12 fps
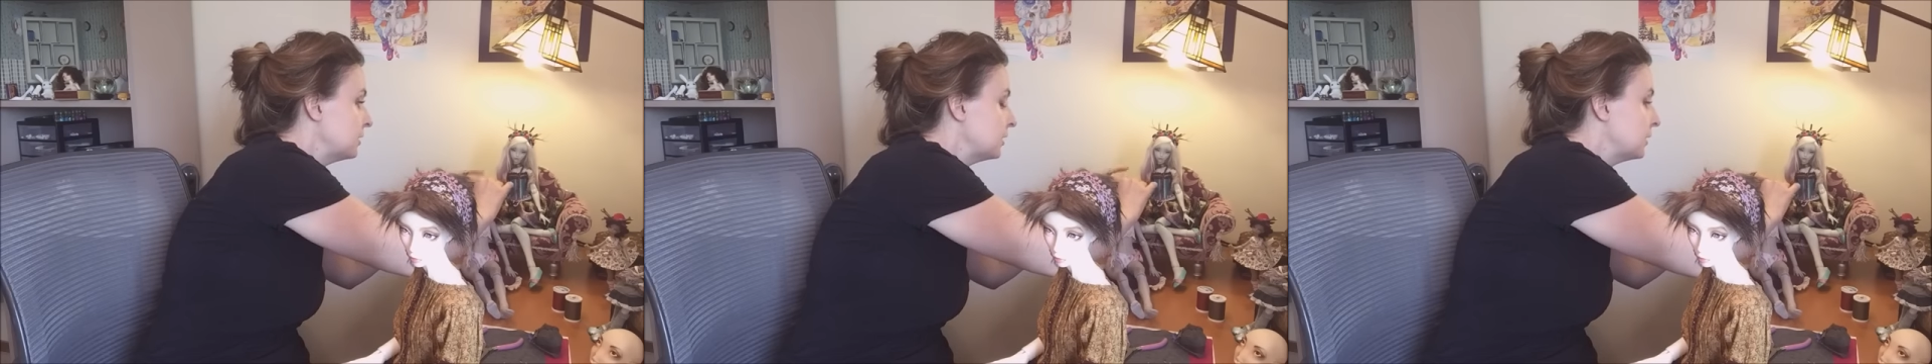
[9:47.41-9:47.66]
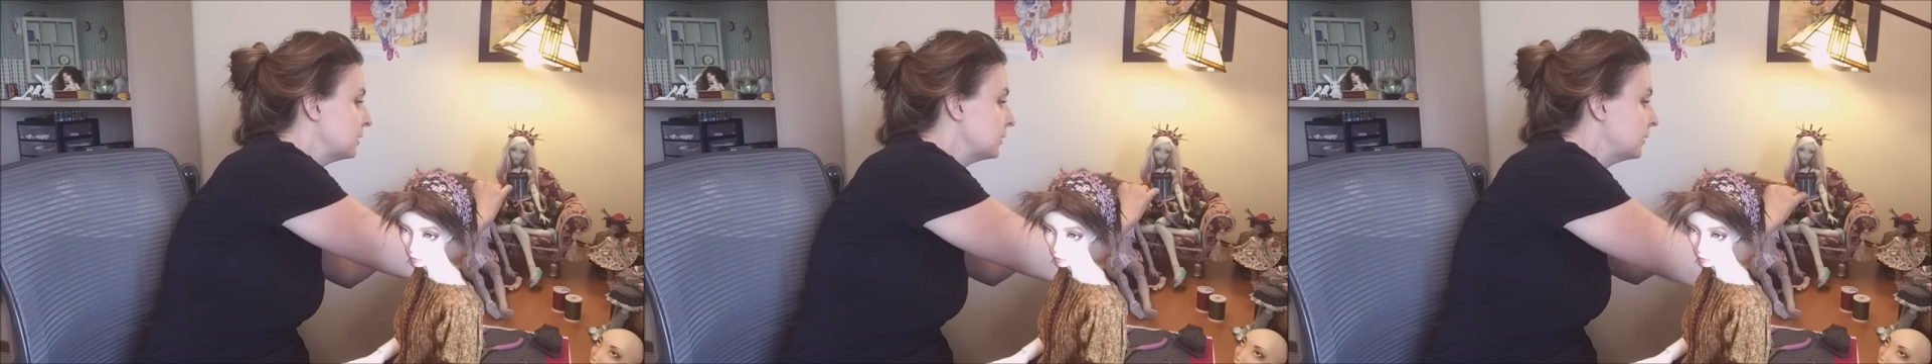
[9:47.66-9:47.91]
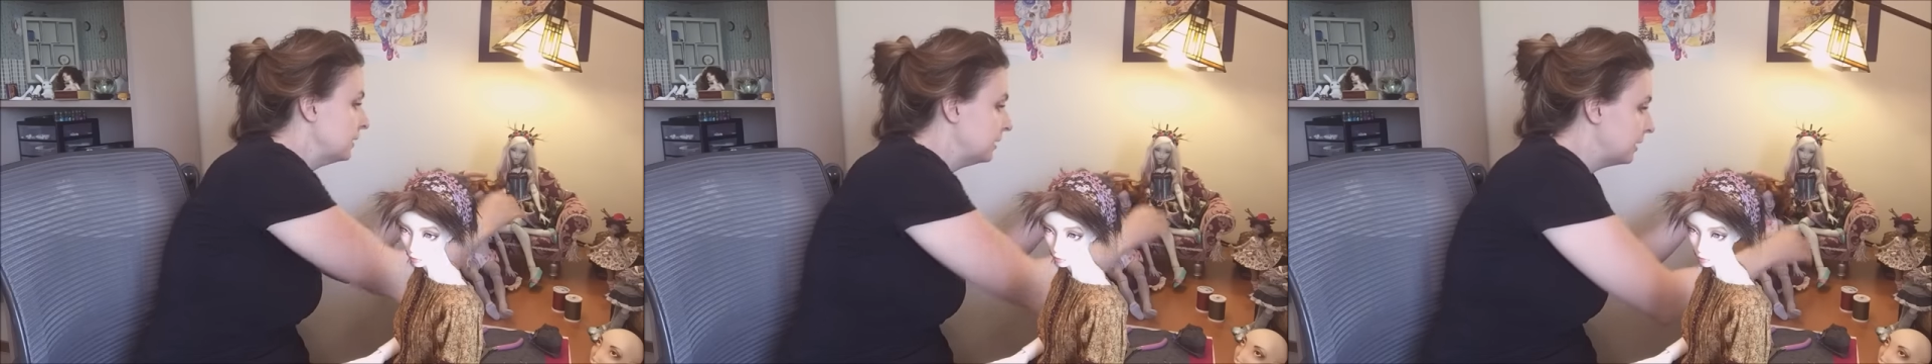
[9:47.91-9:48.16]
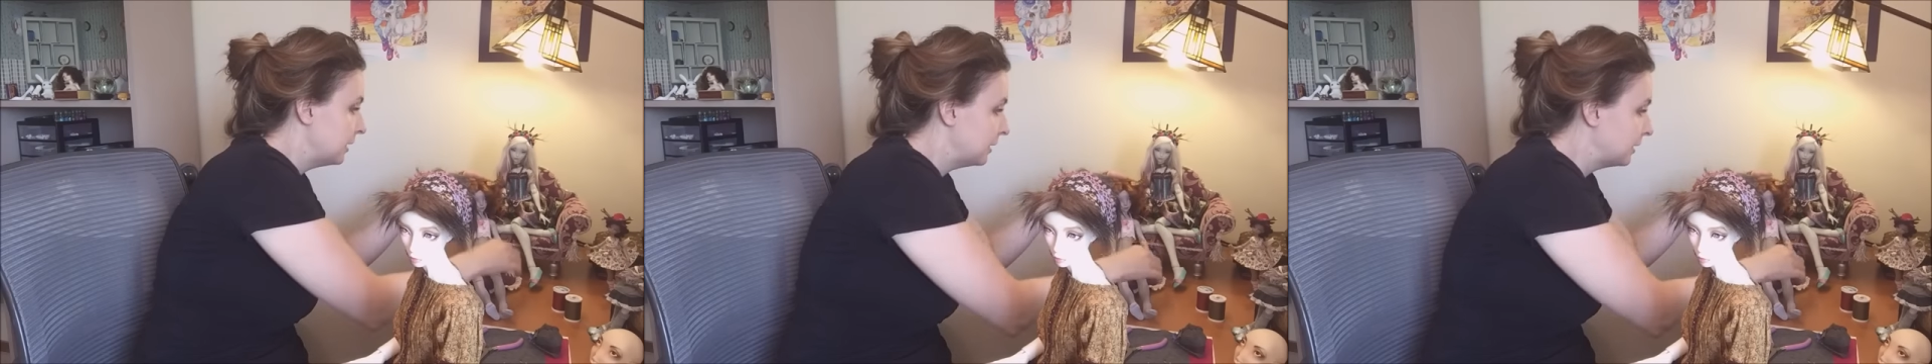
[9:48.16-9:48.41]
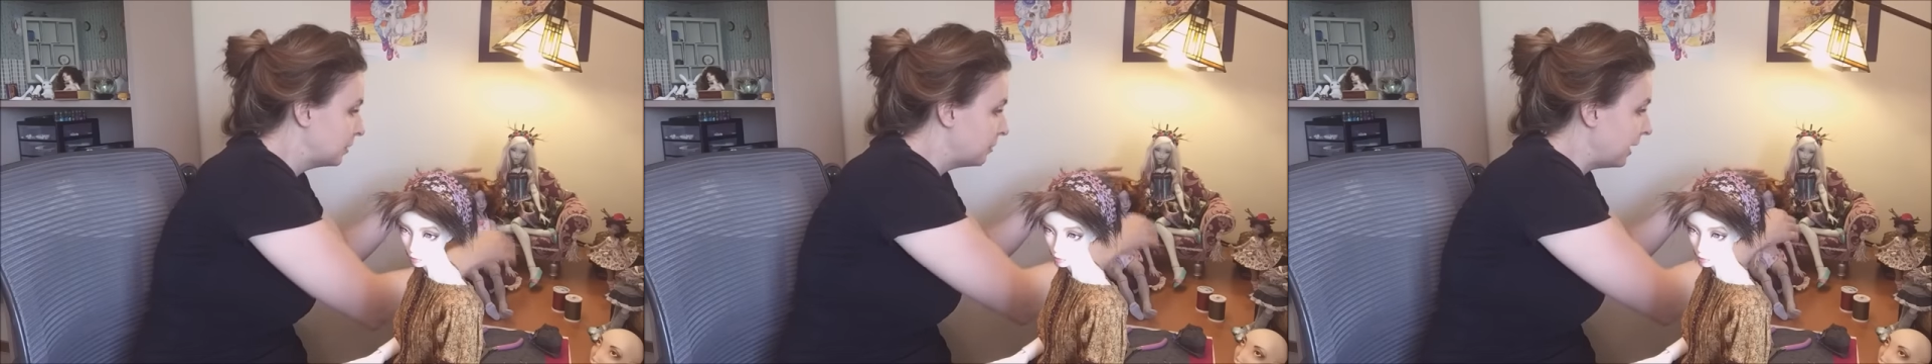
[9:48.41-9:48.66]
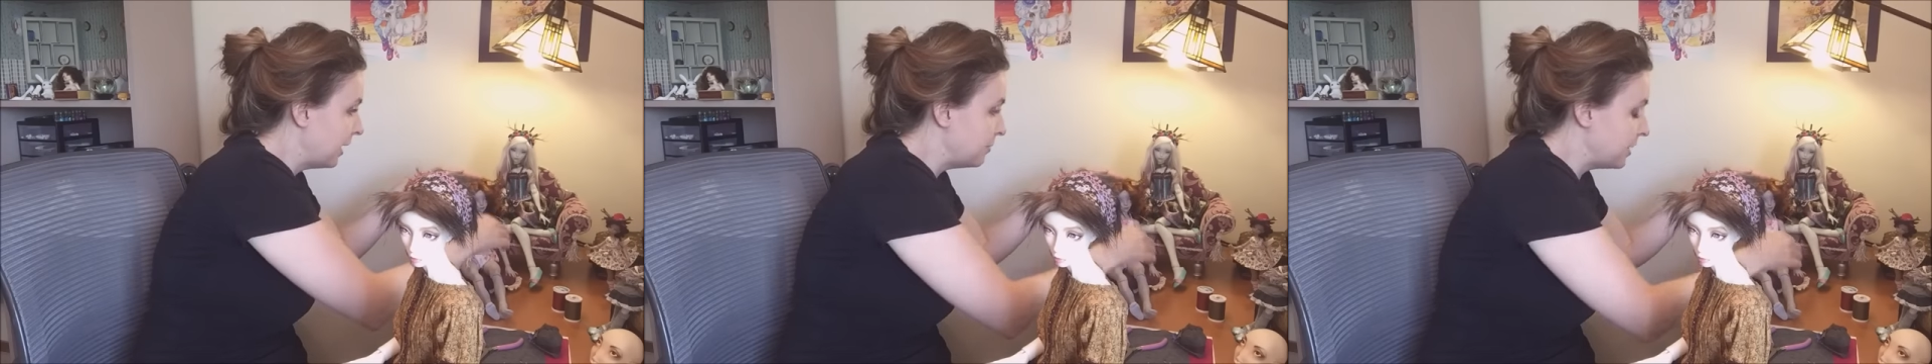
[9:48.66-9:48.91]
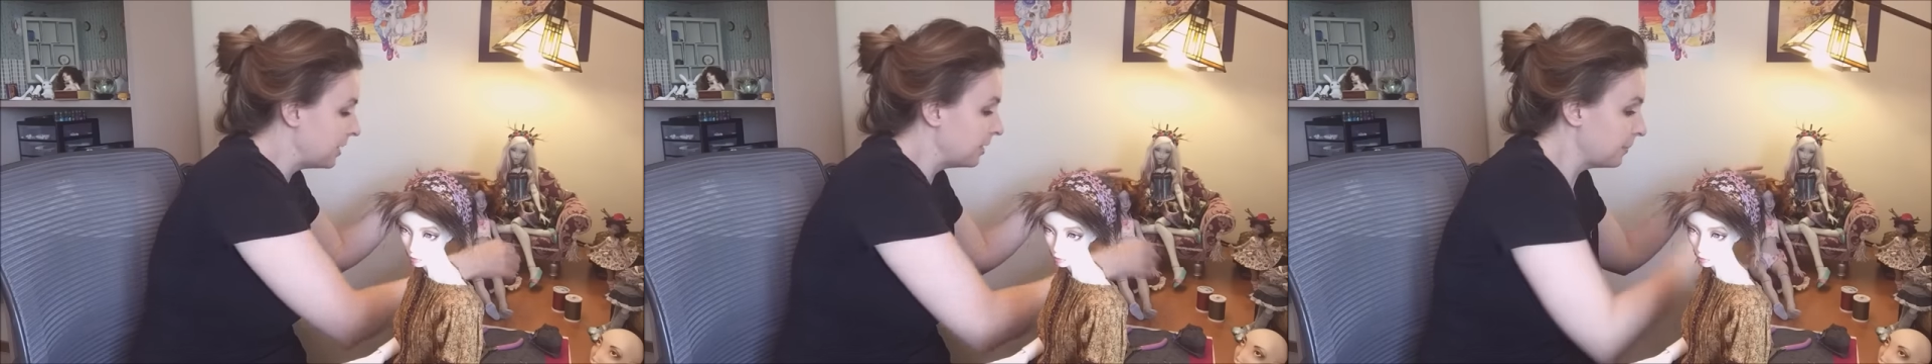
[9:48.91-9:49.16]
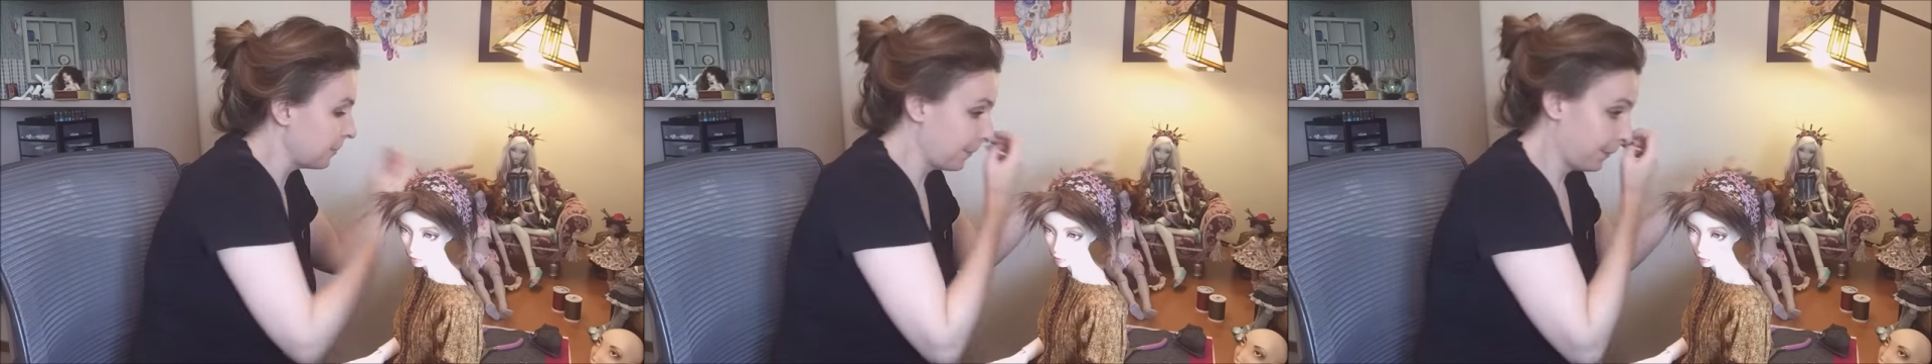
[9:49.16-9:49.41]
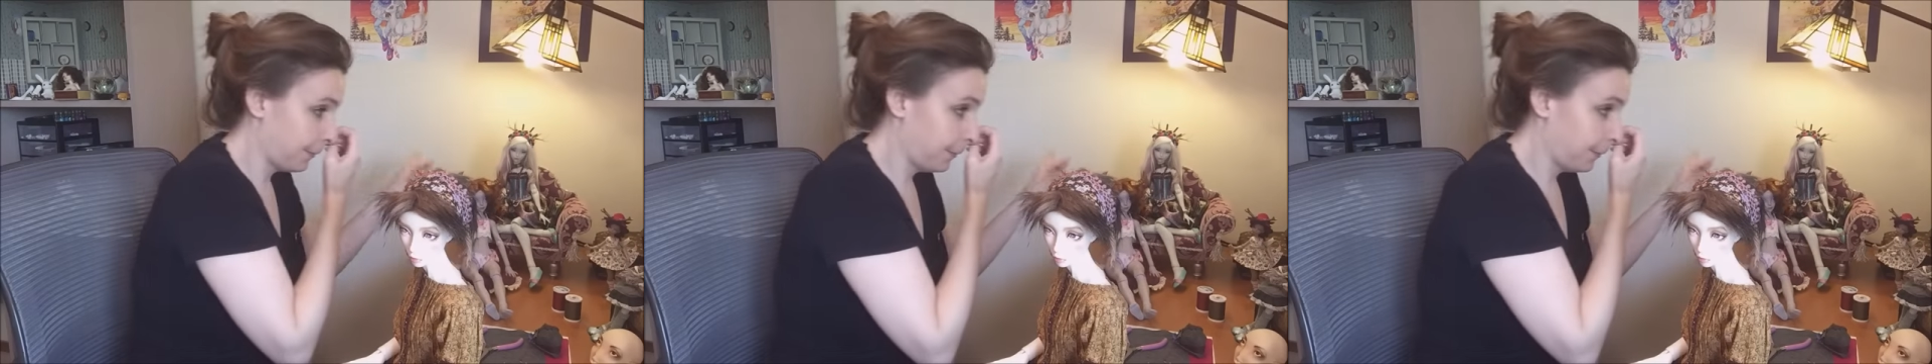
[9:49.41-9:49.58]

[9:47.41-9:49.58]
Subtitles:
So I may